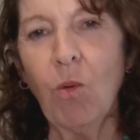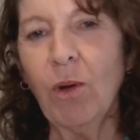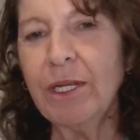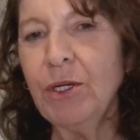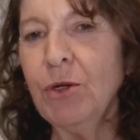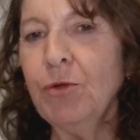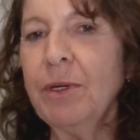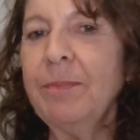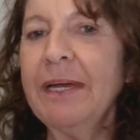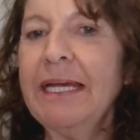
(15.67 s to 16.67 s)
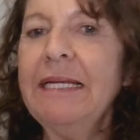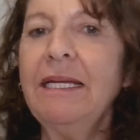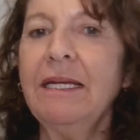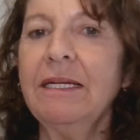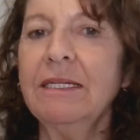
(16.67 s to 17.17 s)
What are you
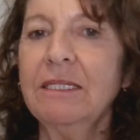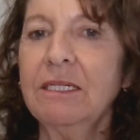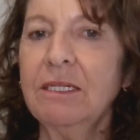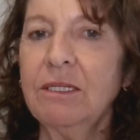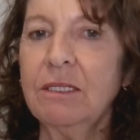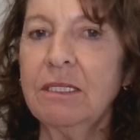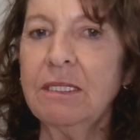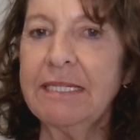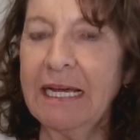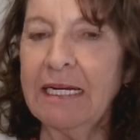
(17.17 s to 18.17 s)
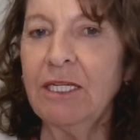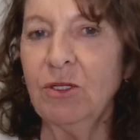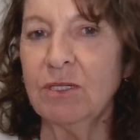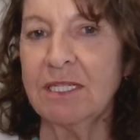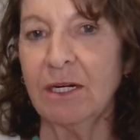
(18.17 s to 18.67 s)
repeating, telling
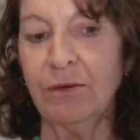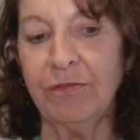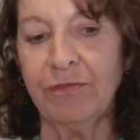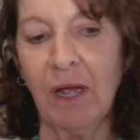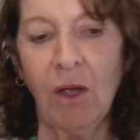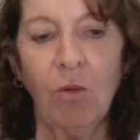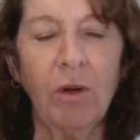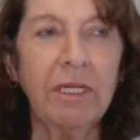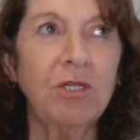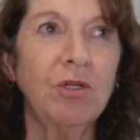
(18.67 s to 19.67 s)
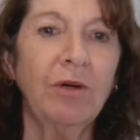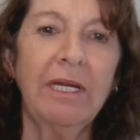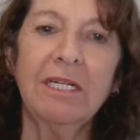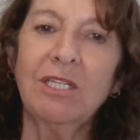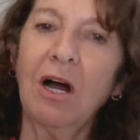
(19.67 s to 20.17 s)
yourself? What is your
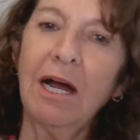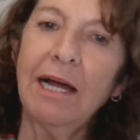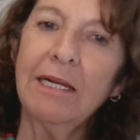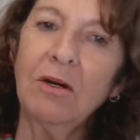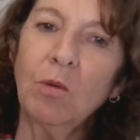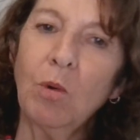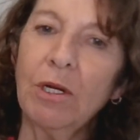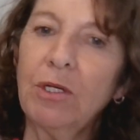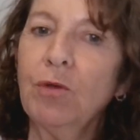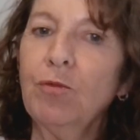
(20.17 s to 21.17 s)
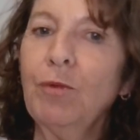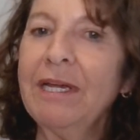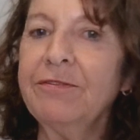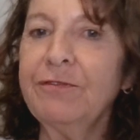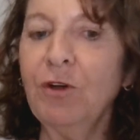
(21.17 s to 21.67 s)
inner dialogue? What are you
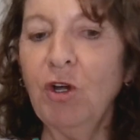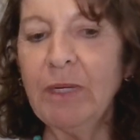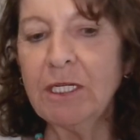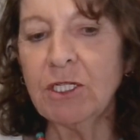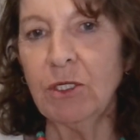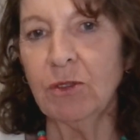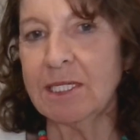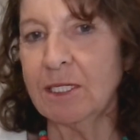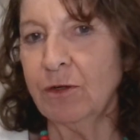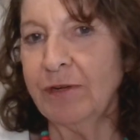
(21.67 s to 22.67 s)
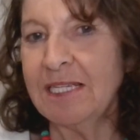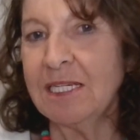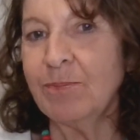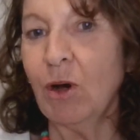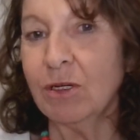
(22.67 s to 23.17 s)
reaffirming to yourself? Is
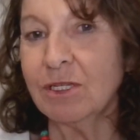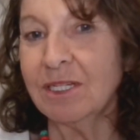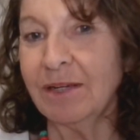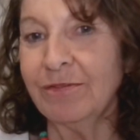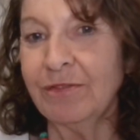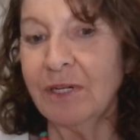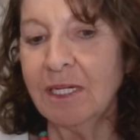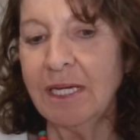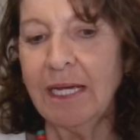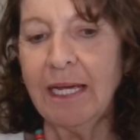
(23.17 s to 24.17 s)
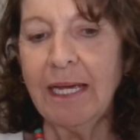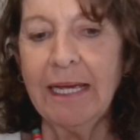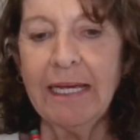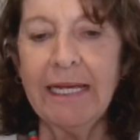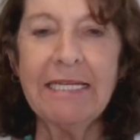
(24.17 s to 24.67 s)
it positive?
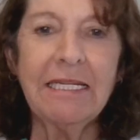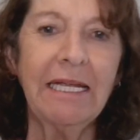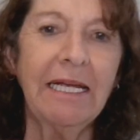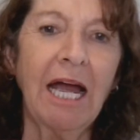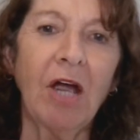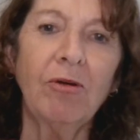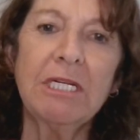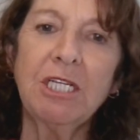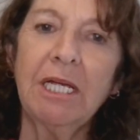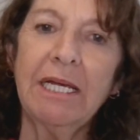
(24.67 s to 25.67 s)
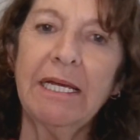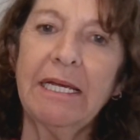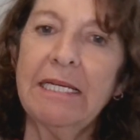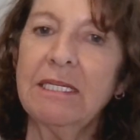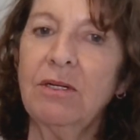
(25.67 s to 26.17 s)
Is it encouraging?
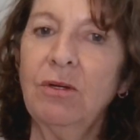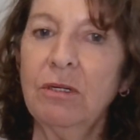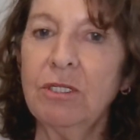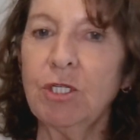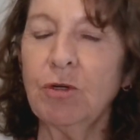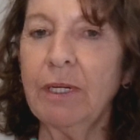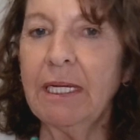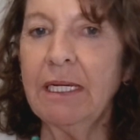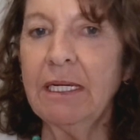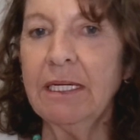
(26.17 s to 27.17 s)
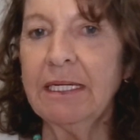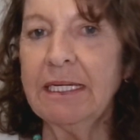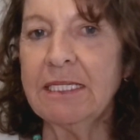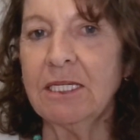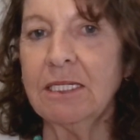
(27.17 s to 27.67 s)
Is it nurturing?
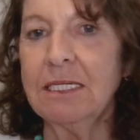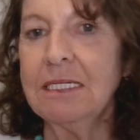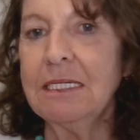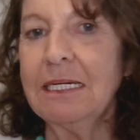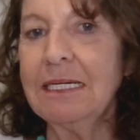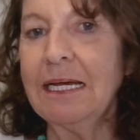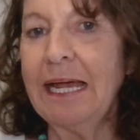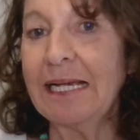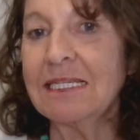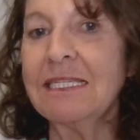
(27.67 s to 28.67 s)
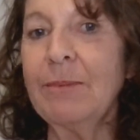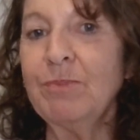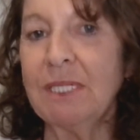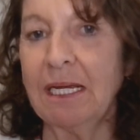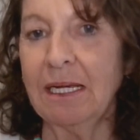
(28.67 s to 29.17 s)
Is it
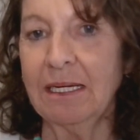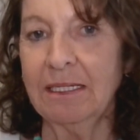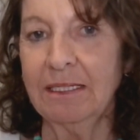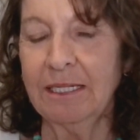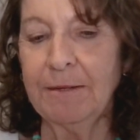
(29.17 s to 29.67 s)
accepting?